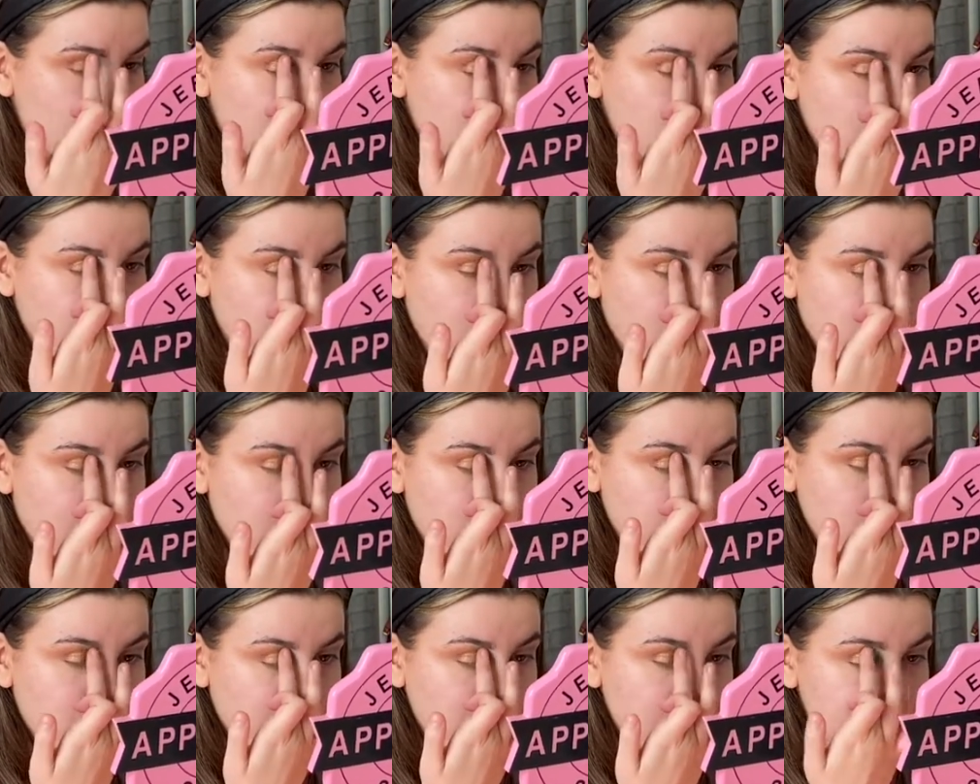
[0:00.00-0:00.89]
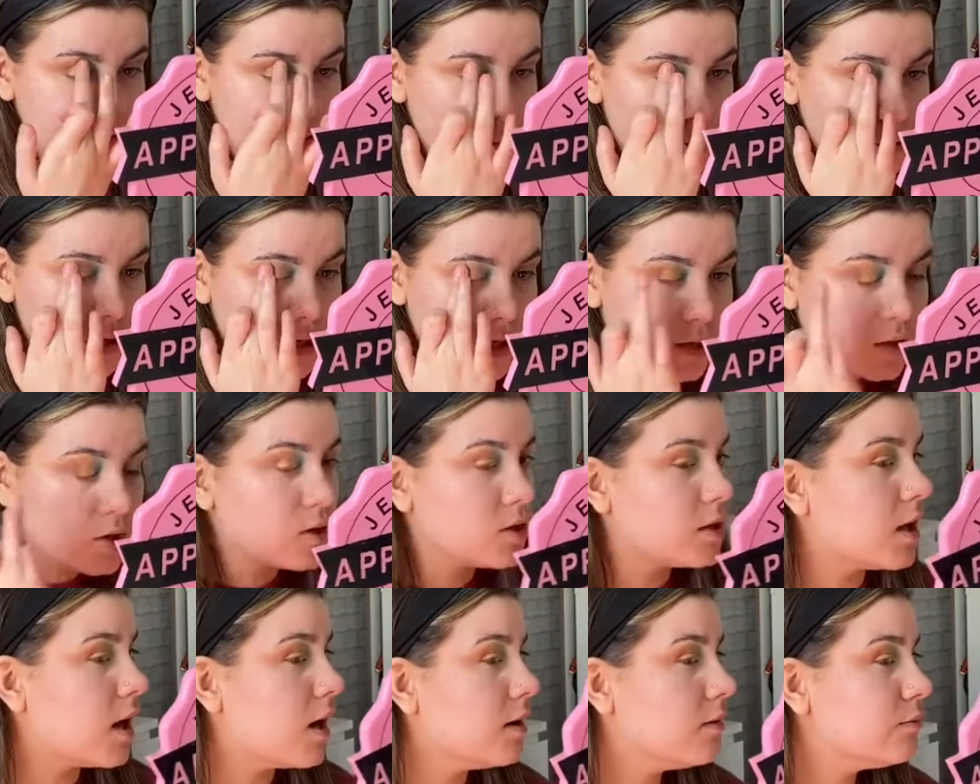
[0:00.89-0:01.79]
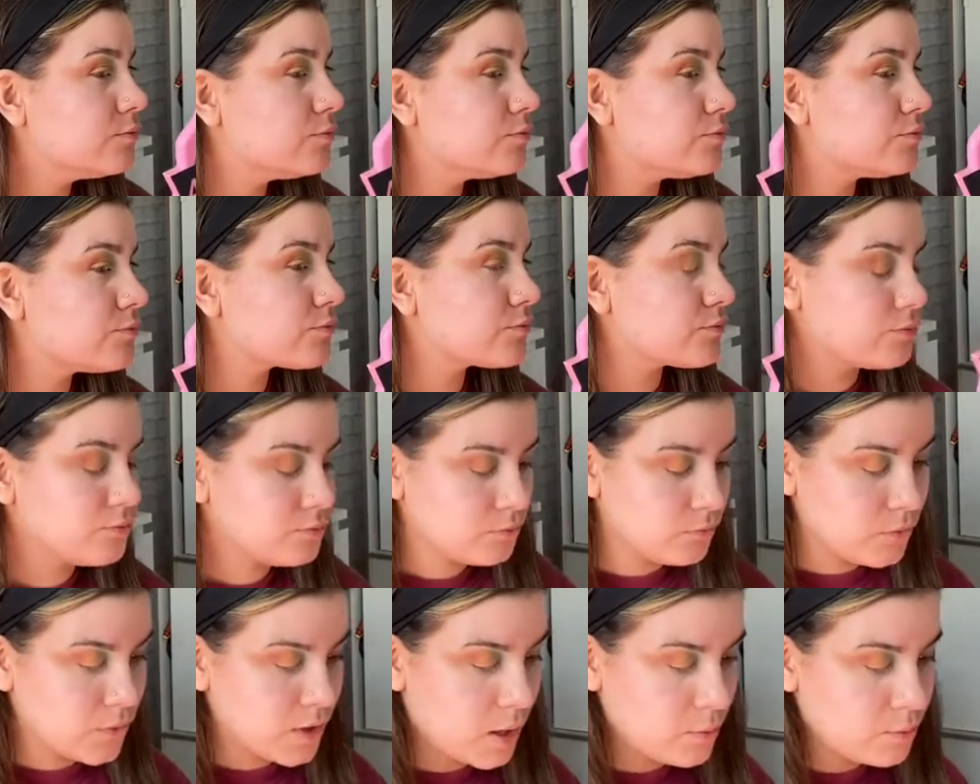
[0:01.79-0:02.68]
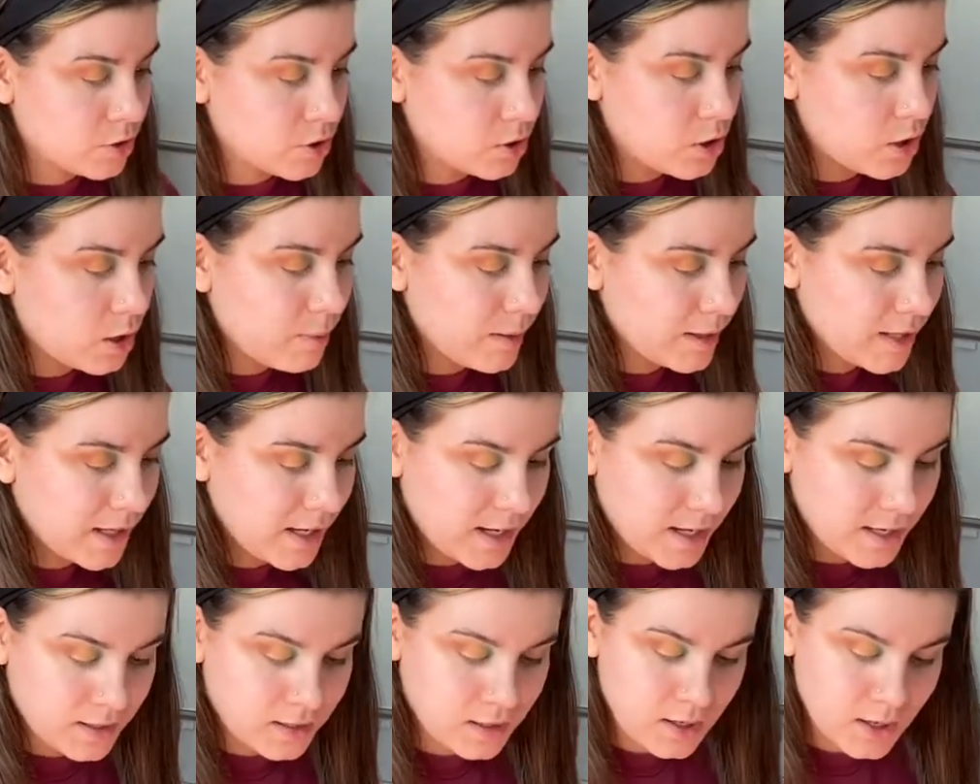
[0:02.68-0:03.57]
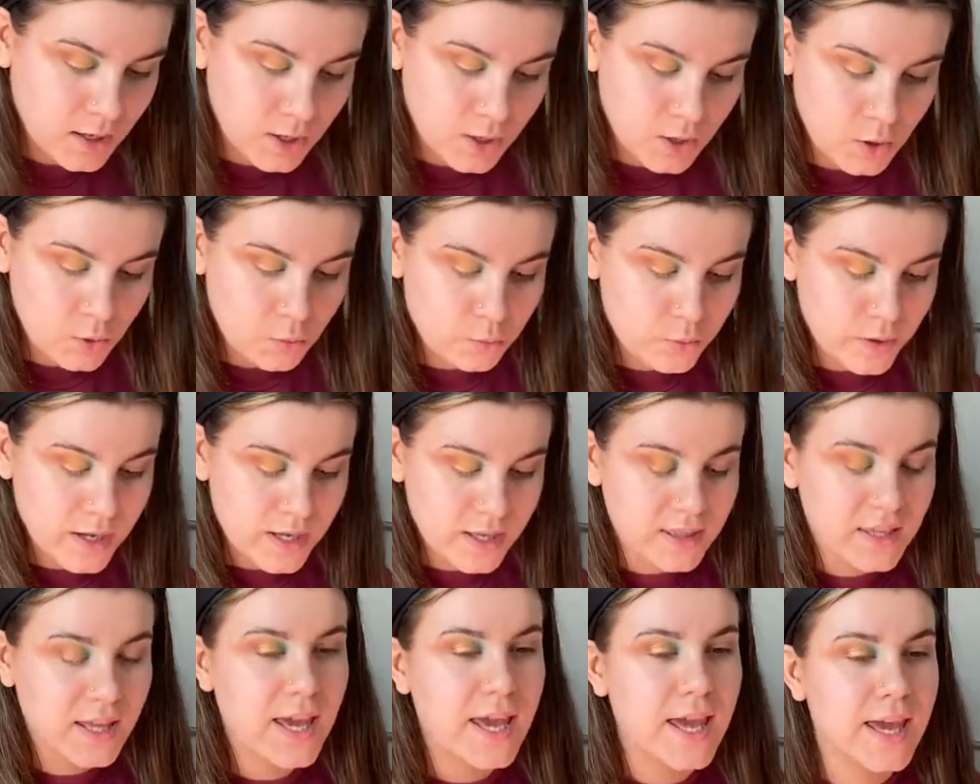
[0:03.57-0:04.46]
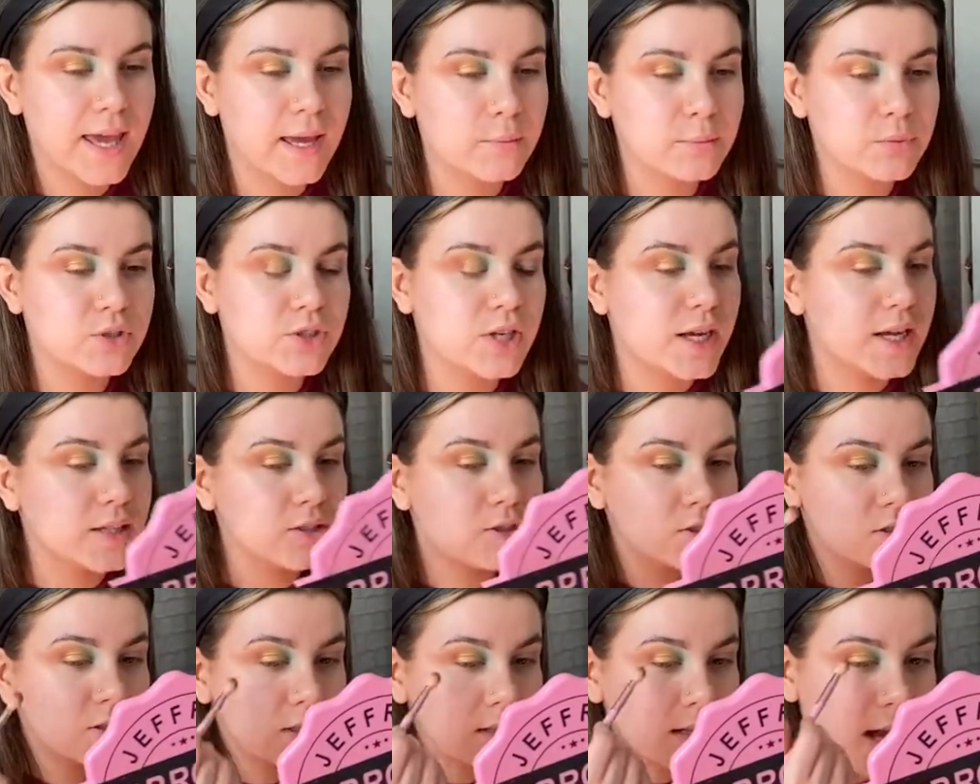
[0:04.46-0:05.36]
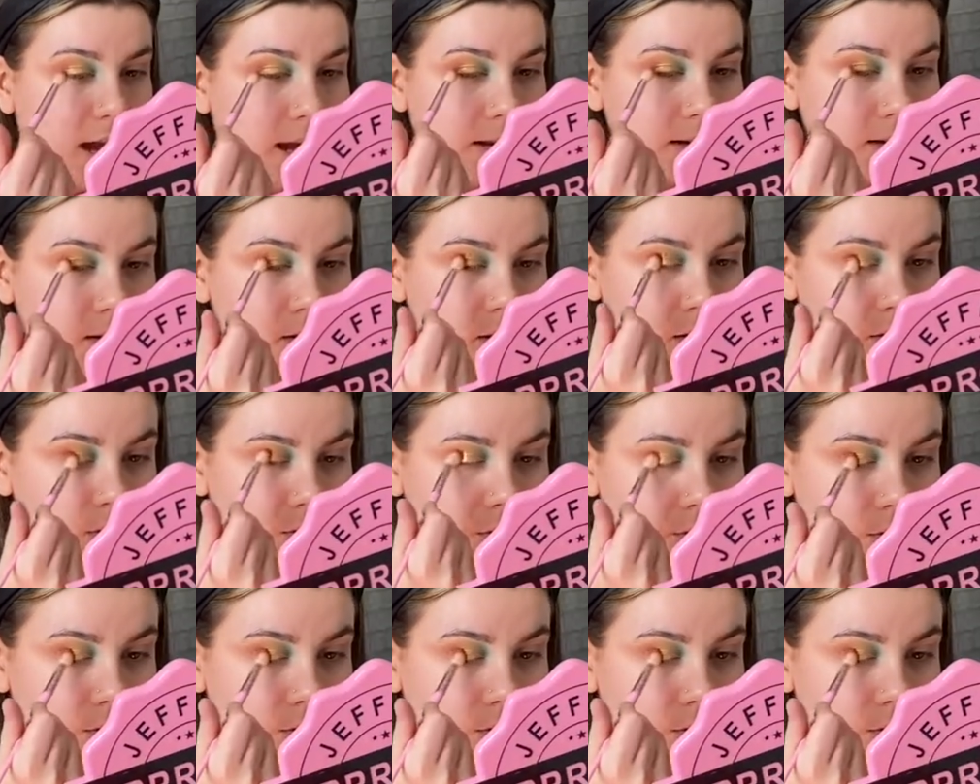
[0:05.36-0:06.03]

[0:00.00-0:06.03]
Wow, that is a pretty colour. I'm going to go back in with Ape Shit just to kind of